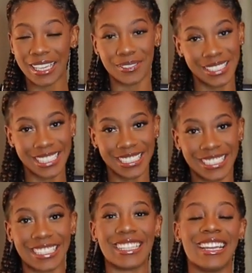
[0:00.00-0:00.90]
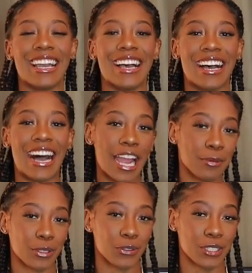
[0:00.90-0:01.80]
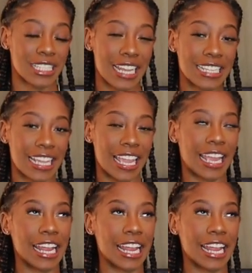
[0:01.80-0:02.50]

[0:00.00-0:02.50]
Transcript: what's good? I'm on the road to 10k.